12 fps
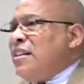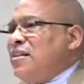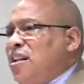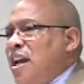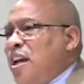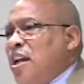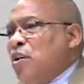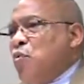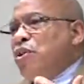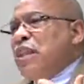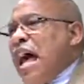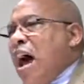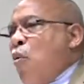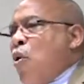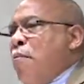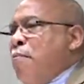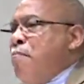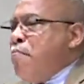not dealing with
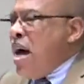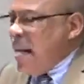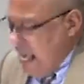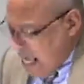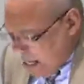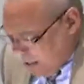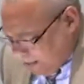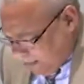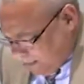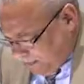our money.